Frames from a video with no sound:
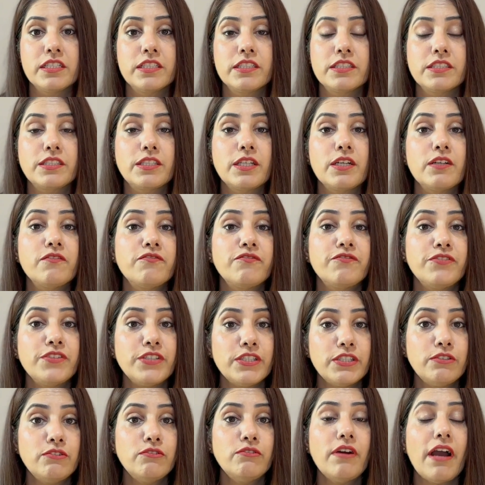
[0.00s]
The
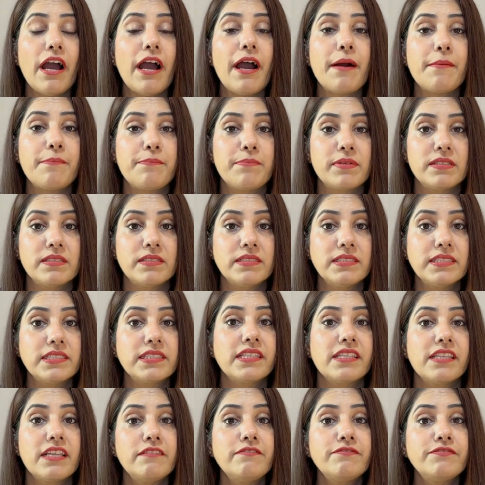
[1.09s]
few apples
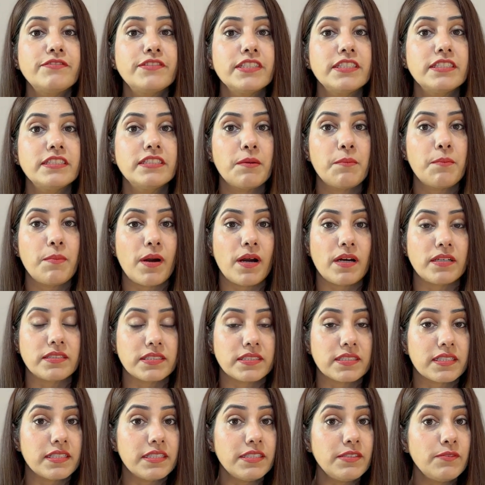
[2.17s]
left in the
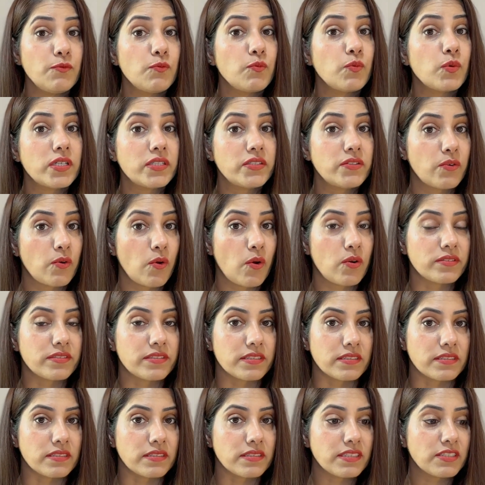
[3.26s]
basket were
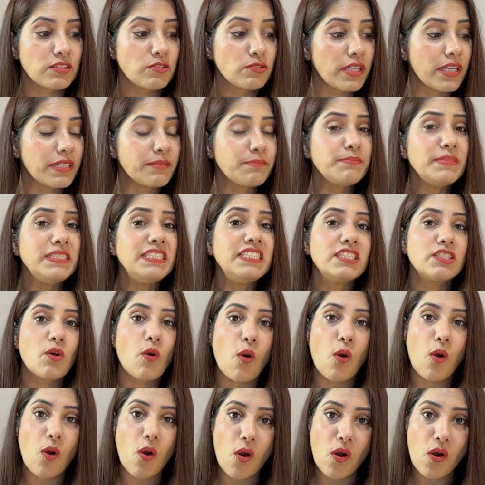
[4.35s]
rotten. So that means
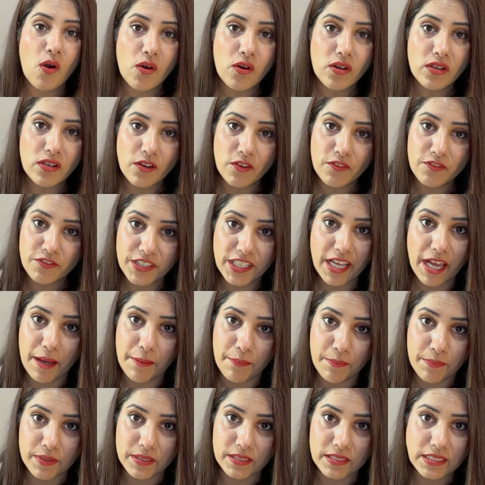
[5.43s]
all of the
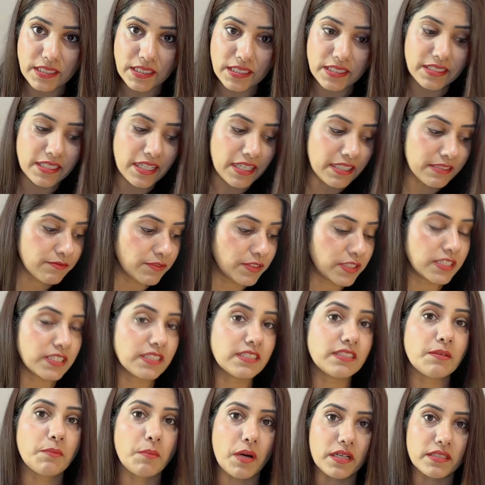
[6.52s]
apples that were in
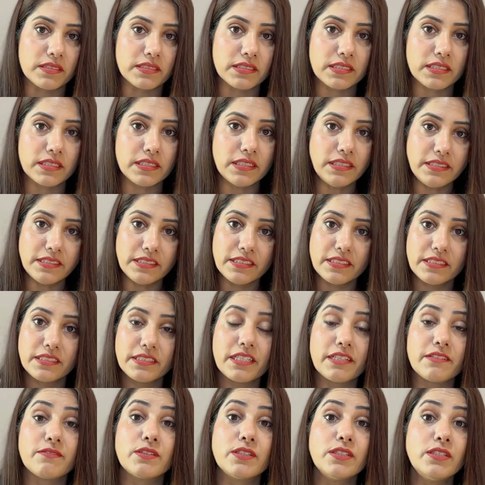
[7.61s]
the basket,
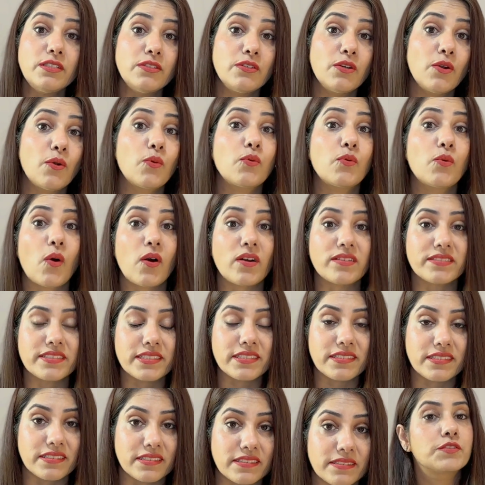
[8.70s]
they were
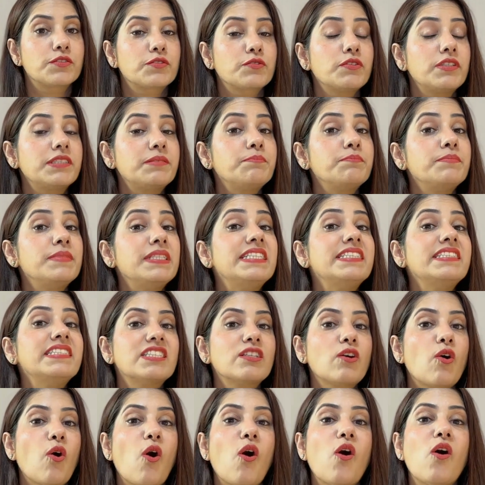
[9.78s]
rotten. So it means
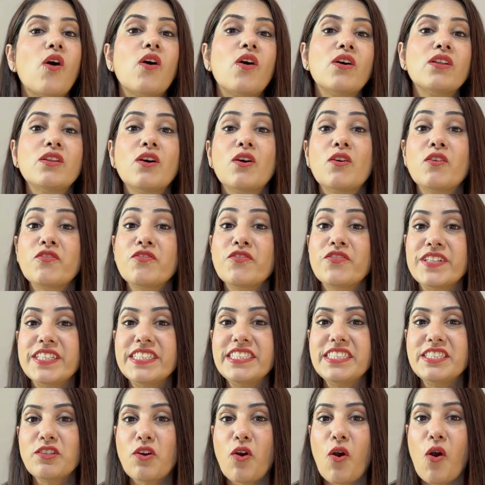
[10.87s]
all of
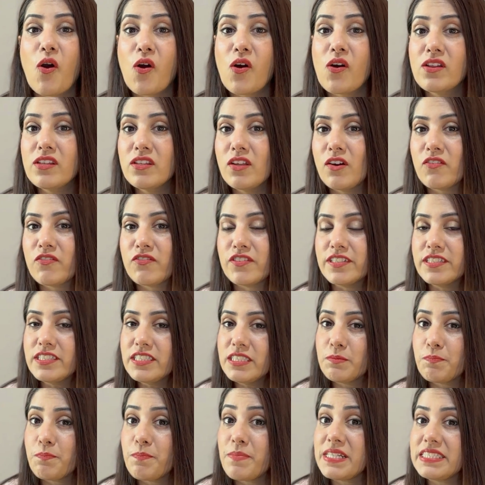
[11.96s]
it, all of a
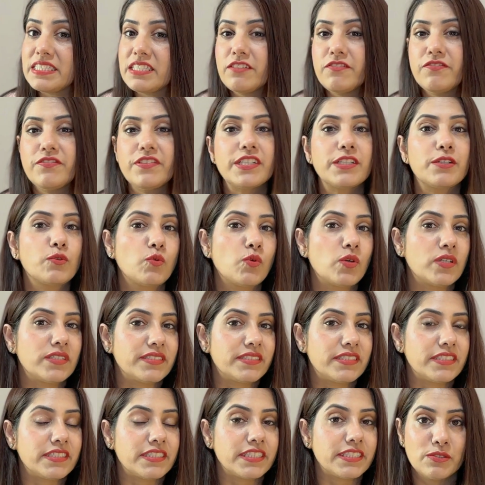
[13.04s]
specific
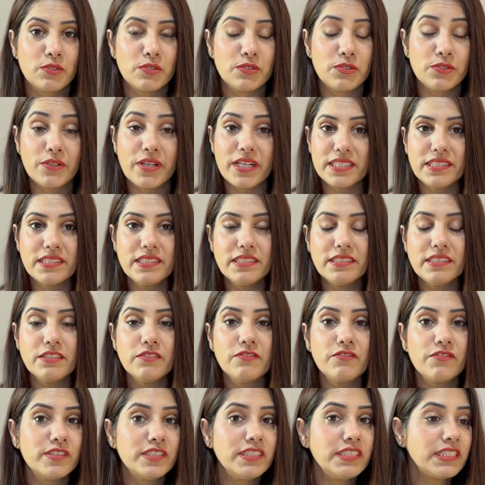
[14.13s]
quantity. So you get the
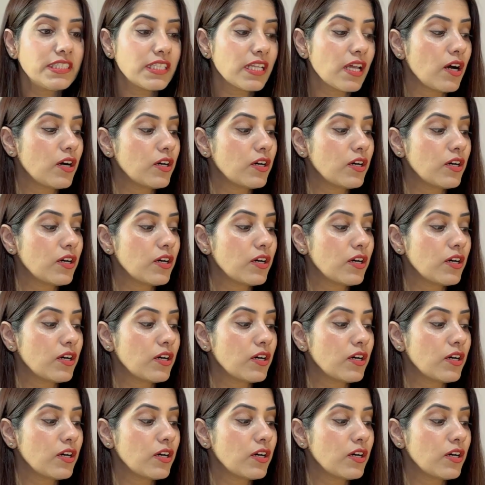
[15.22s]
difference.